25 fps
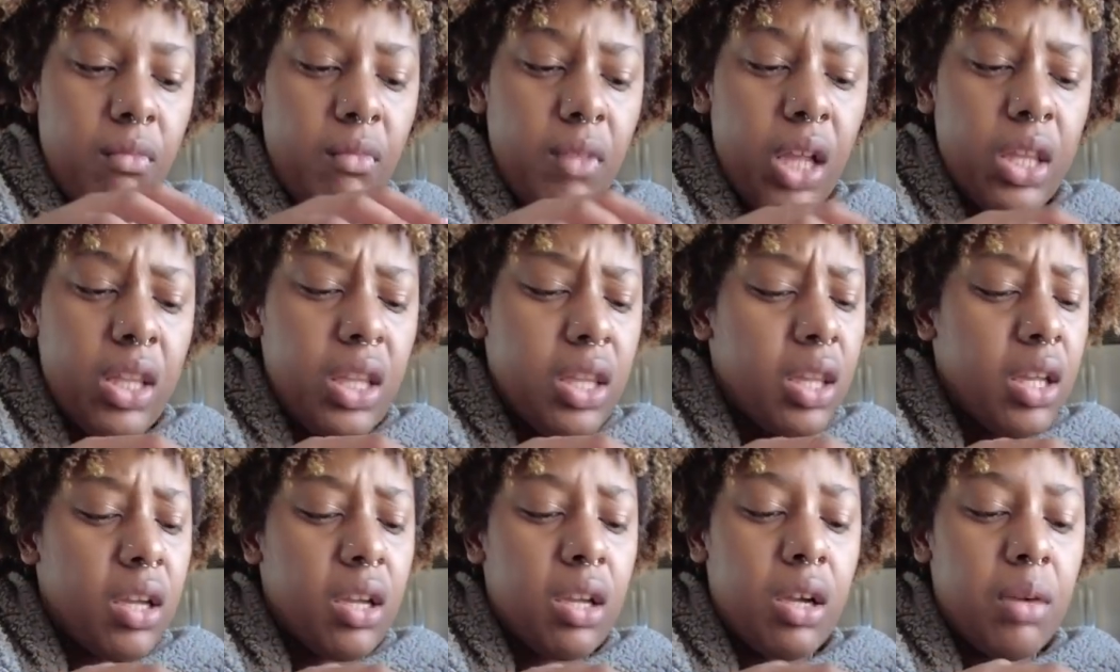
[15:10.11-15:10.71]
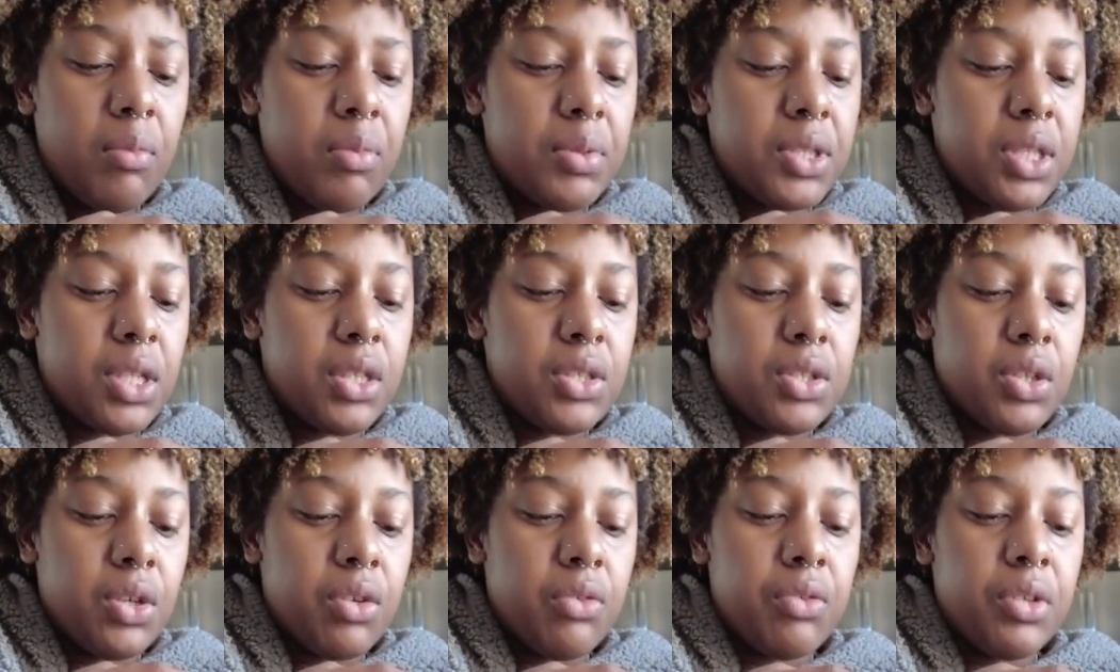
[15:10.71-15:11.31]
But then like a couple
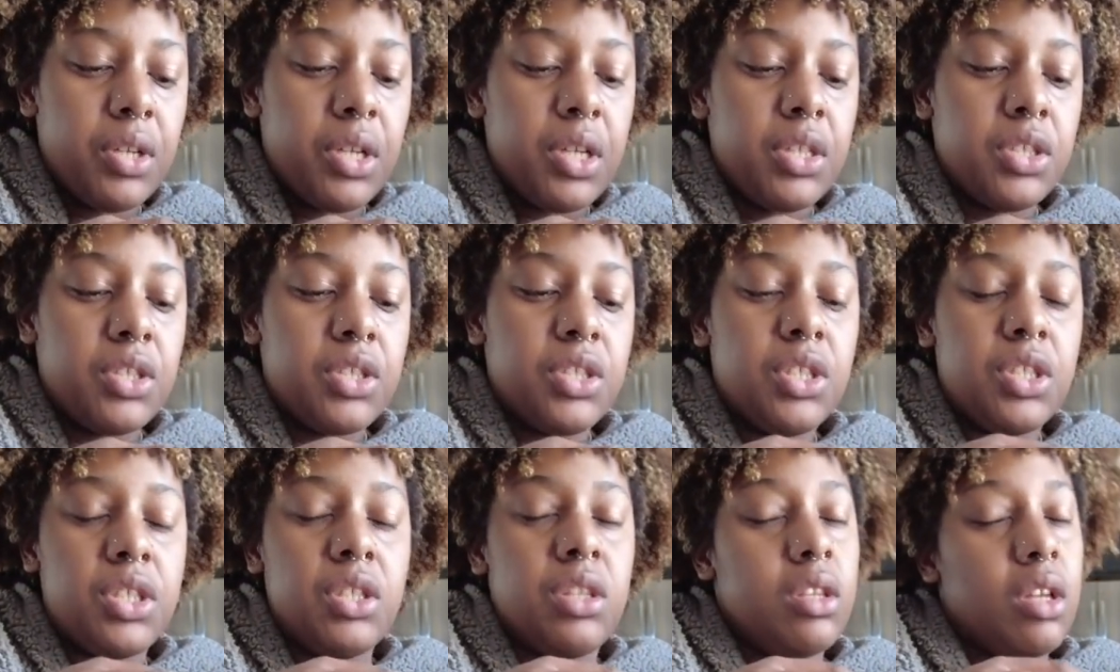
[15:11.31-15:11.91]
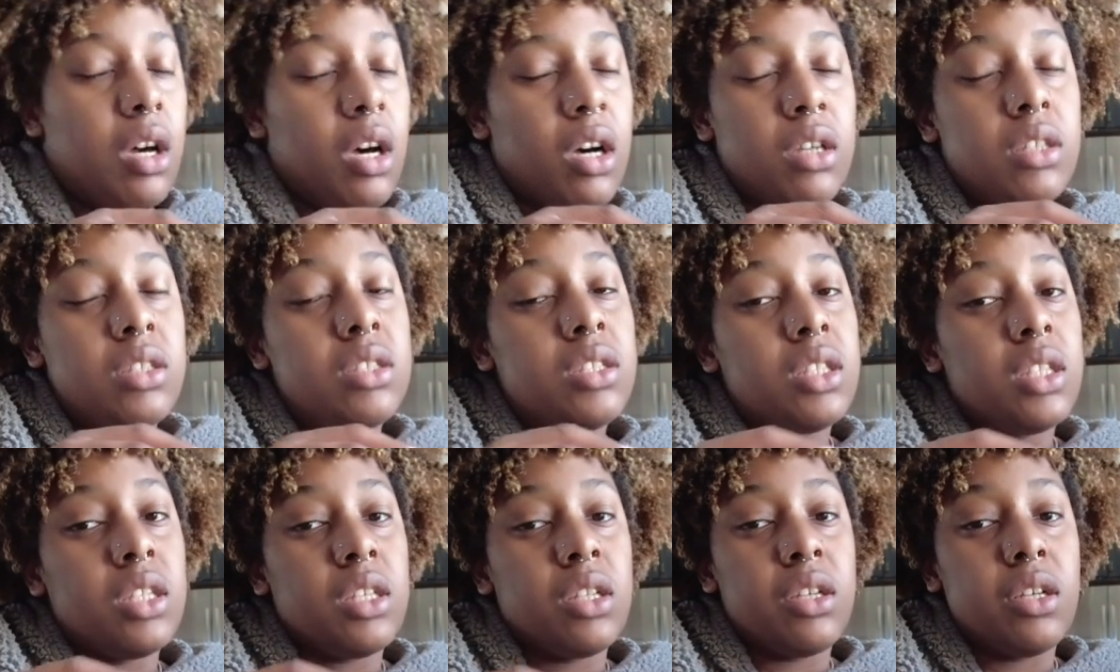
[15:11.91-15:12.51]
times over, and she
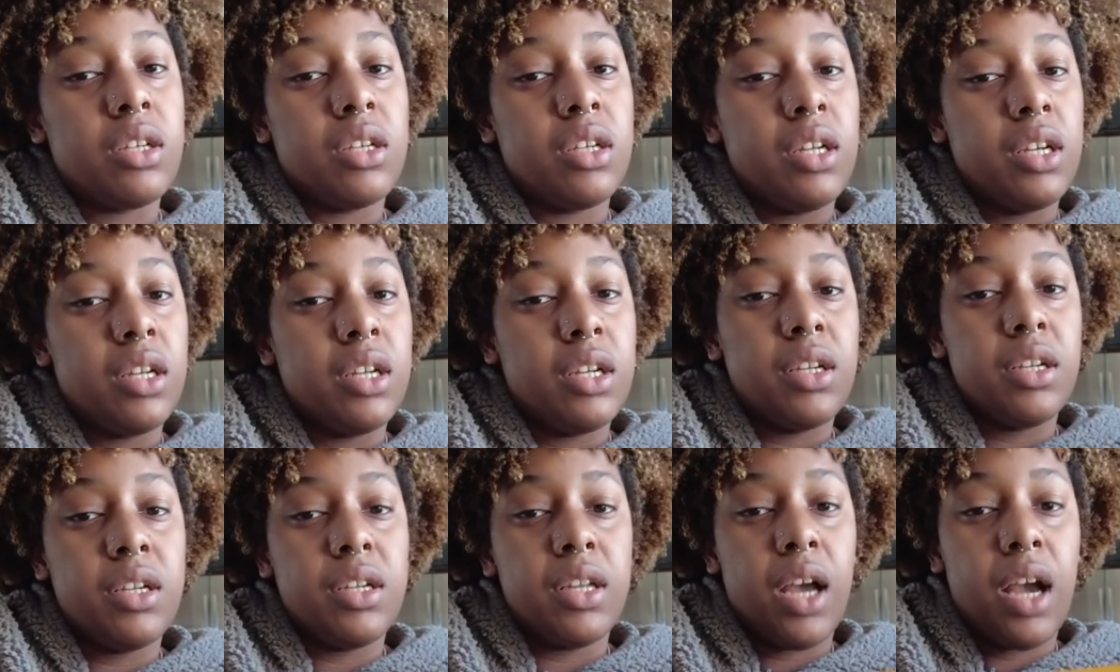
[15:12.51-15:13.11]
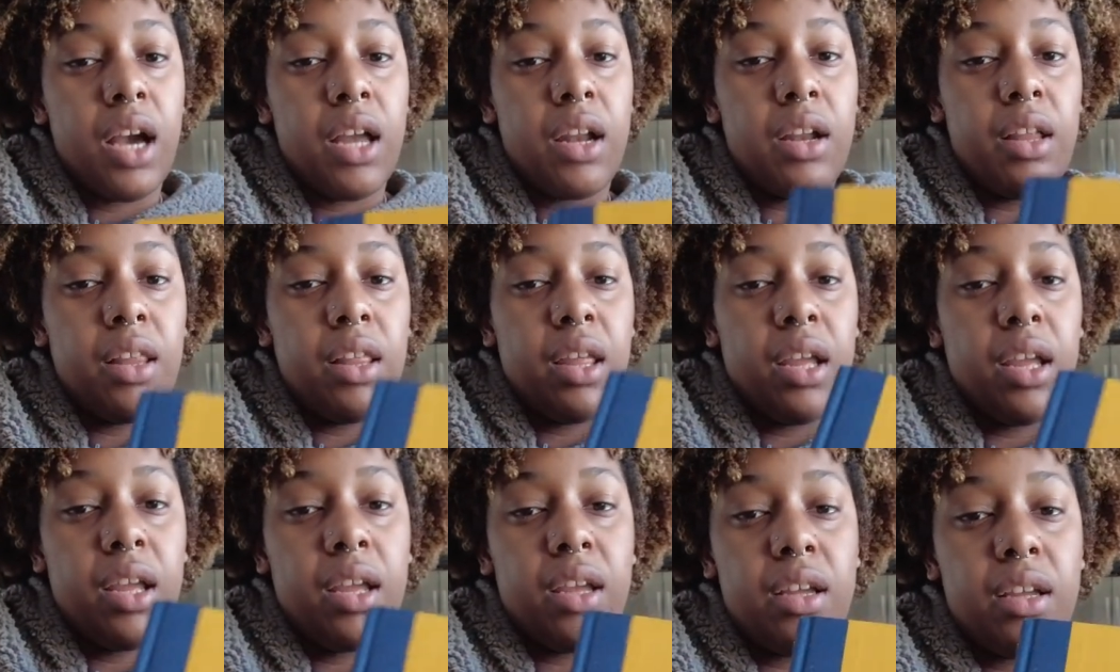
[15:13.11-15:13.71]
lost, and her dad are
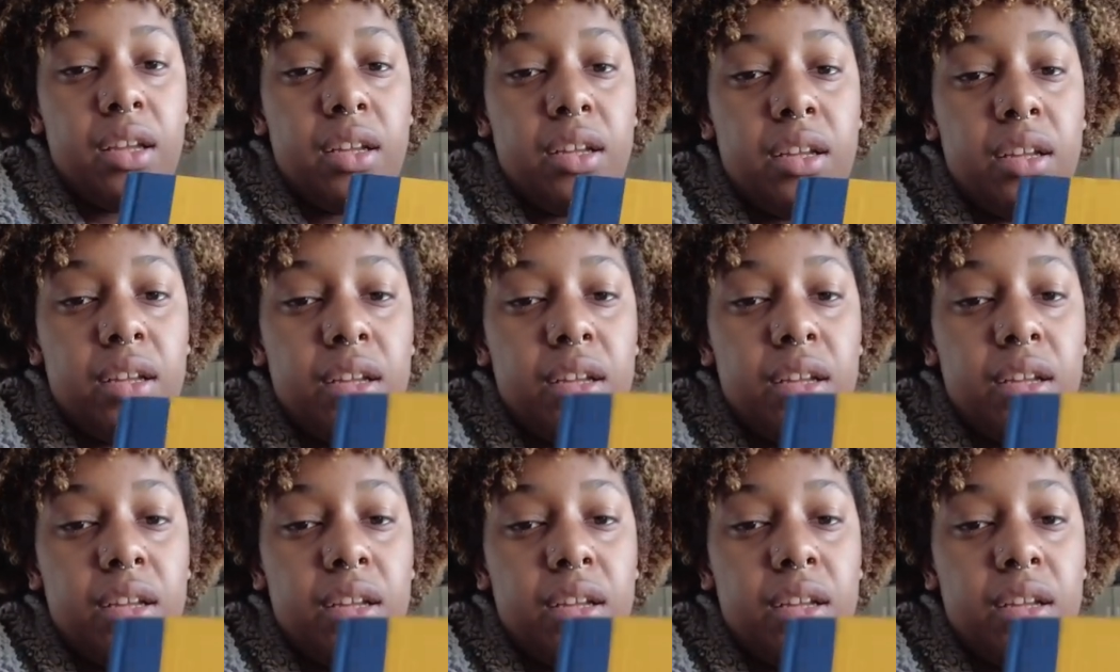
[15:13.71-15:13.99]
like